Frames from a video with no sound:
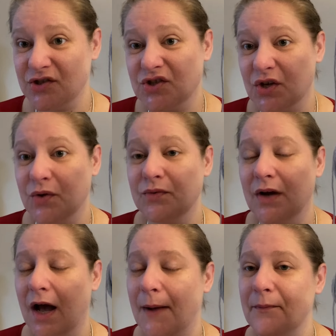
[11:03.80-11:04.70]
So
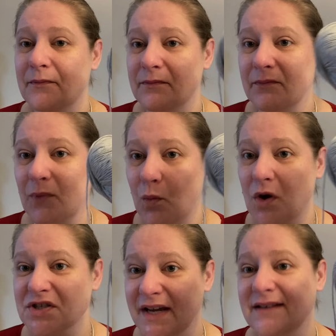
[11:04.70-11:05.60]

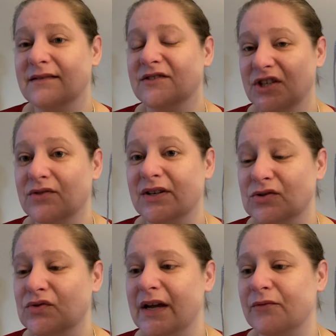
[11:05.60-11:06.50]
wash at gentle
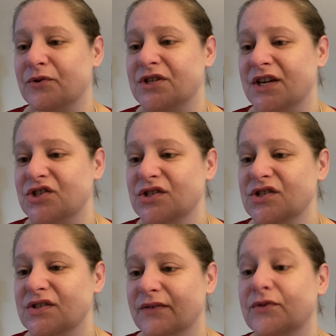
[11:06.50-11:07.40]

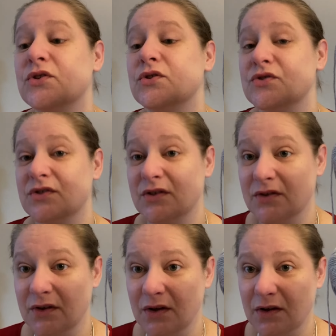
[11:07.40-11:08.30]
aggregations if you use
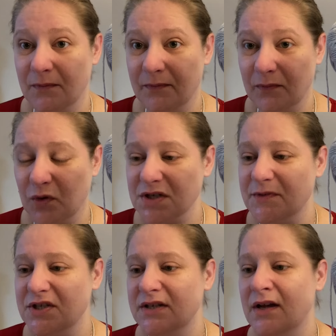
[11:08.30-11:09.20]
the washing
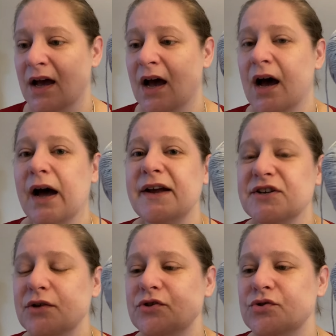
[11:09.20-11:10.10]
machine. And
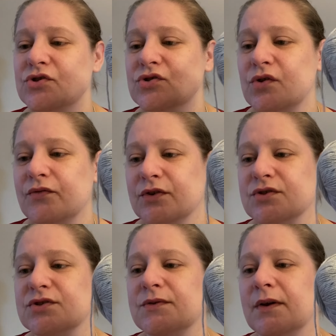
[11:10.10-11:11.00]
don't use
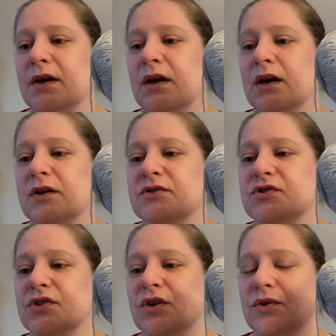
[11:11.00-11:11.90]
softeners.
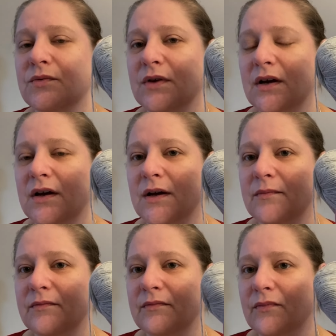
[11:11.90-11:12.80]
So,
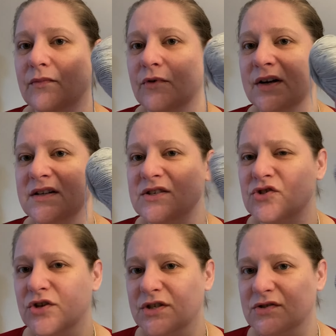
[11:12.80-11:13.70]
or any
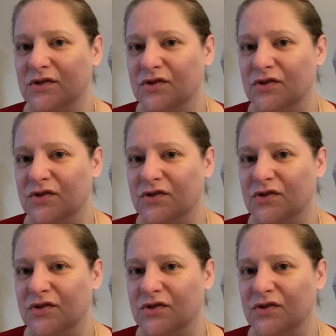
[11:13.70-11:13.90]
detergents.